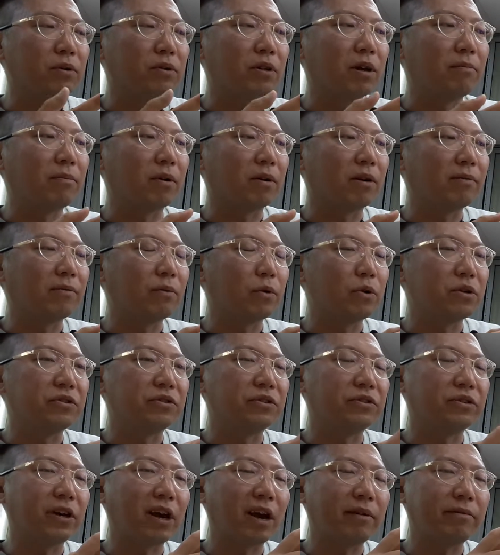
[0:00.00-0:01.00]
number of
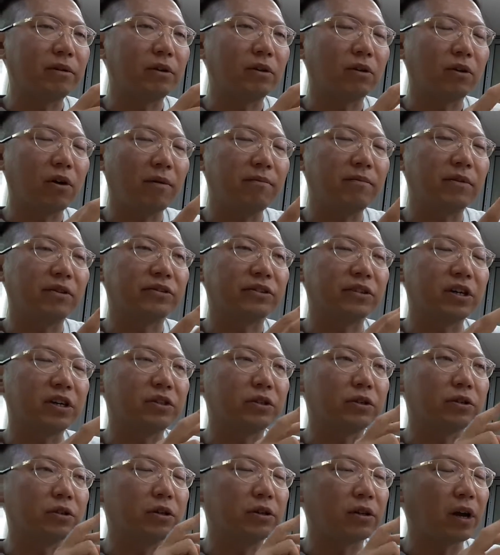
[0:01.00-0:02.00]
voices having a
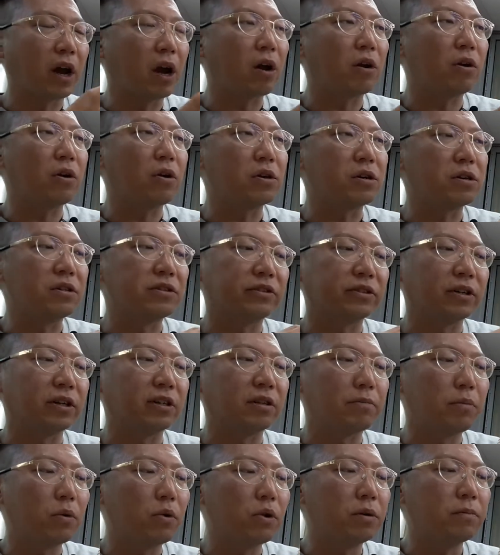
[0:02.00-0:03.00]
conversation and dialogue inside
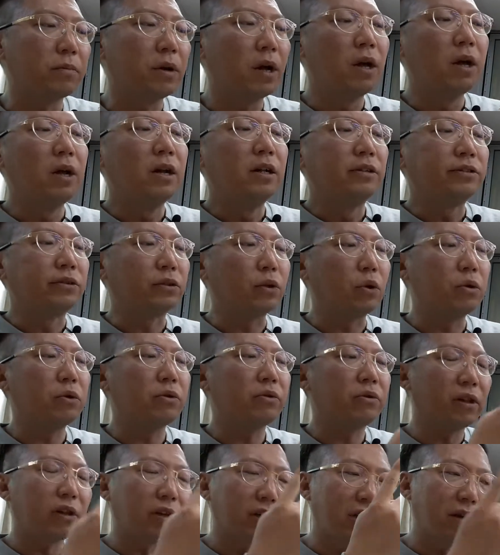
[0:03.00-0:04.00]
the poem. So
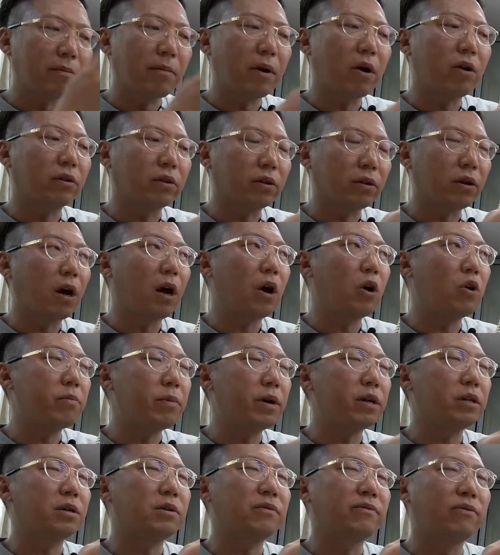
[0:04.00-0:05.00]
thinking about how
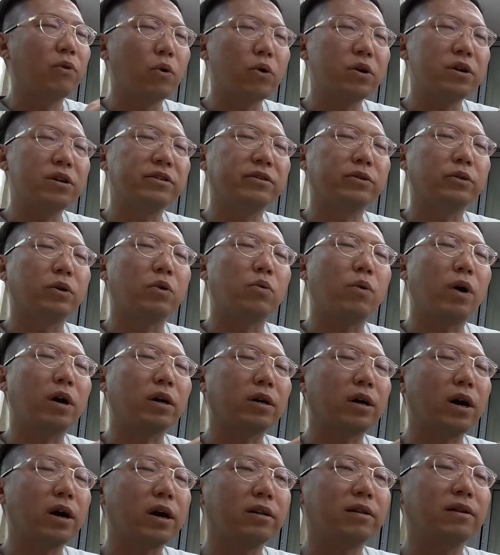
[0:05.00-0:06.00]
many voice or what
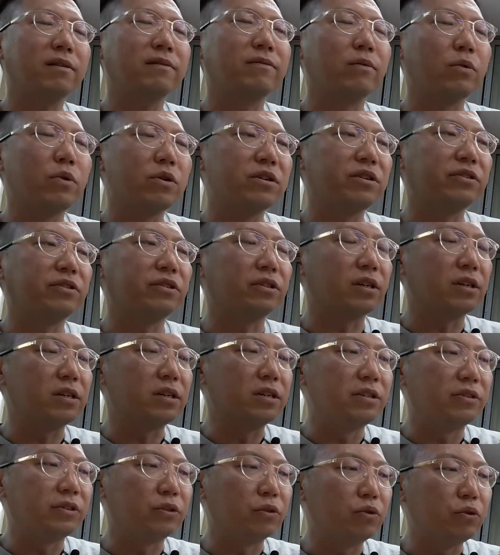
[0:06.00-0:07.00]
kind of voice
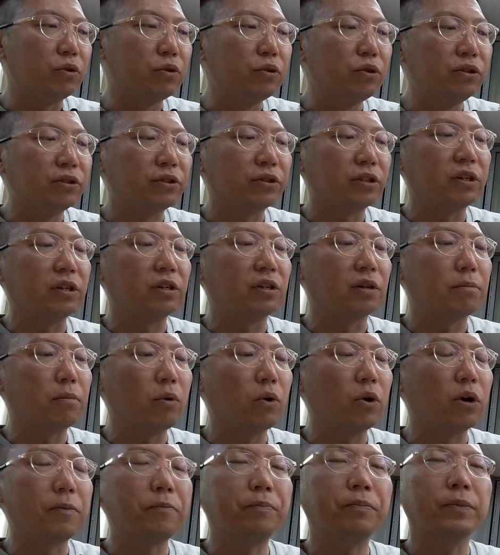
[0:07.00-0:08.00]
is used in the
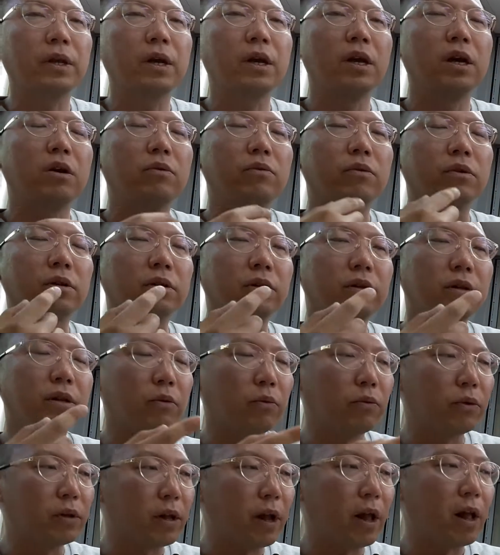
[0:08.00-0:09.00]
poem
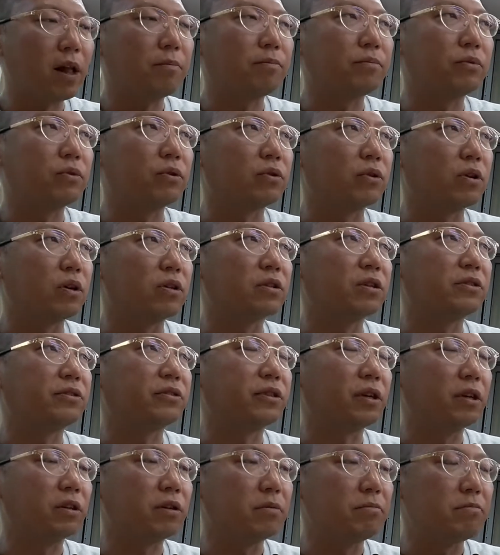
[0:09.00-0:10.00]
will help you to
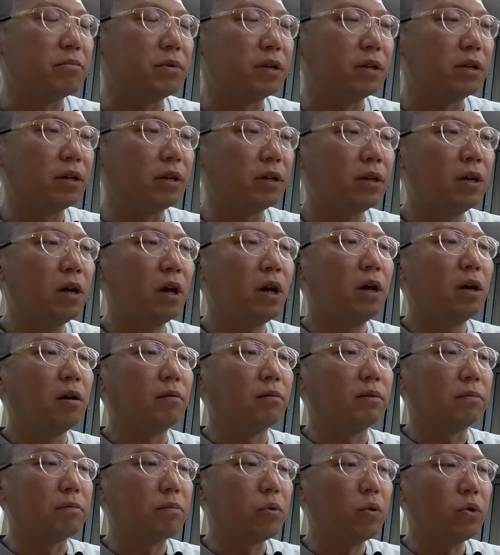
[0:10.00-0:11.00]
understand the meaning
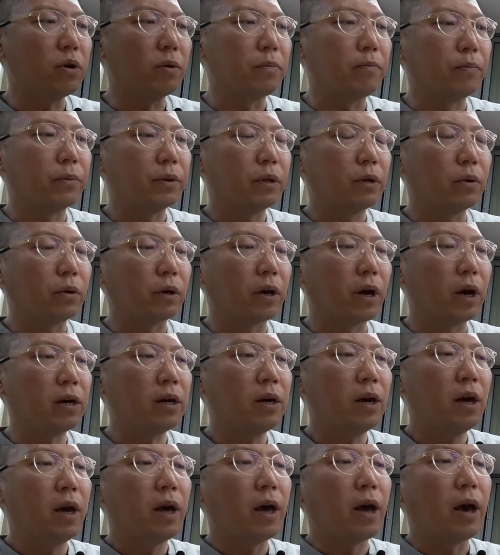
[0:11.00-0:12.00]
of the poem.
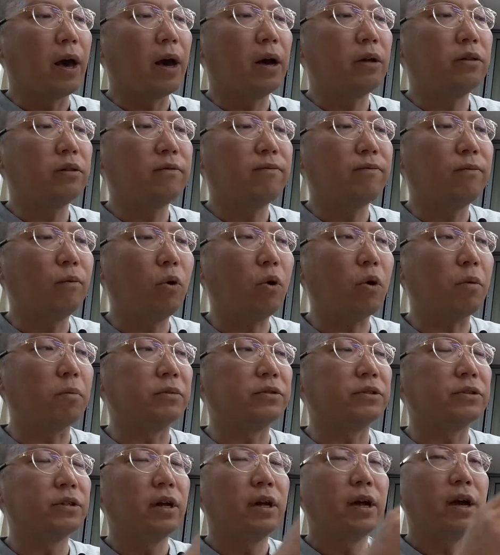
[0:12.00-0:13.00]
Okay, and the
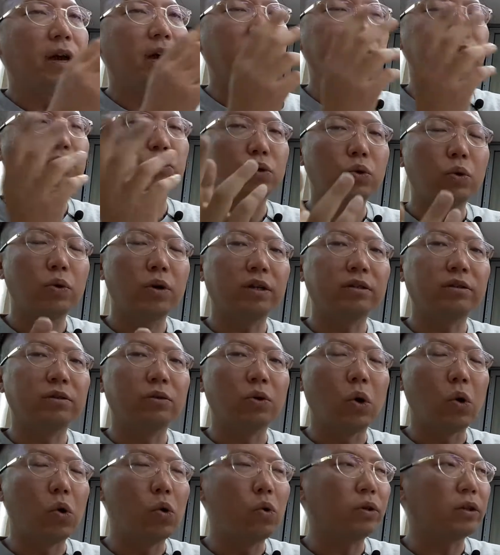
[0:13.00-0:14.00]
forms, as you already
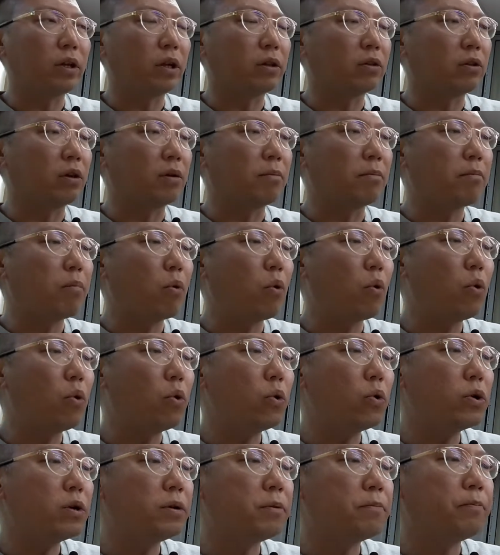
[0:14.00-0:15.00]
know that the
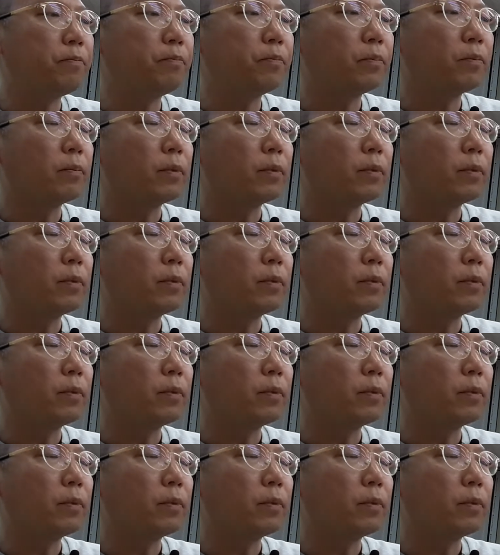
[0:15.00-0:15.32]
poem